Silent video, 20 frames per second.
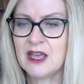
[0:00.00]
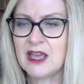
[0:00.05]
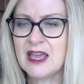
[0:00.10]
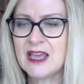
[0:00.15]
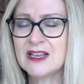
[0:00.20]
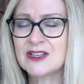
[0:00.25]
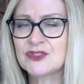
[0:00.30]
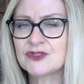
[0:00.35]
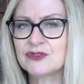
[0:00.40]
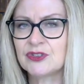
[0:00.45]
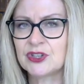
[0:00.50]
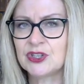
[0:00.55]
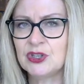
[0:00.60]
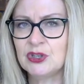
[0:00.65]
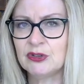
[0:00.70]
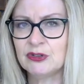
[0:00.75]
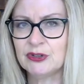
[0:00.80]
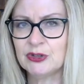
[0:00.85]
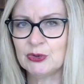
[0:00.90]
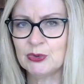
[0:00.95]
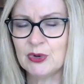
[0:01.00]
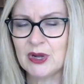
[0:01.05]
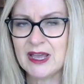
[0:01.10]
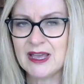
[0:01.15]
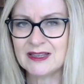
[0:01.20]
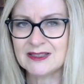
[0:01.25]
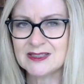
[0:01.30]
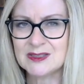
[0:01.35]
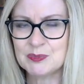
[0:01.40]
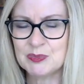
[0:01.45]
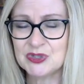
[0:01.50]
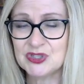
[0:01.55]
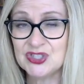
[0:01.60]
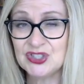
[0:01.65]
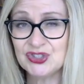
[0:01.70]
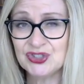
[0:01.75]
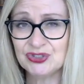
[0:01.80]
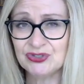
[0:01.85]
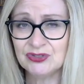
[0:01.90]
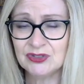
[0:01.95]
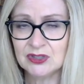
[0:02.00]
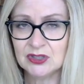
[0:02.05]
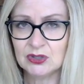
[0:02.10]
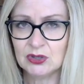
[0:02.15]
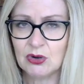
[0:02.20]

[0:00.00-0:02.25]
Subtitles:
extracurrial exposition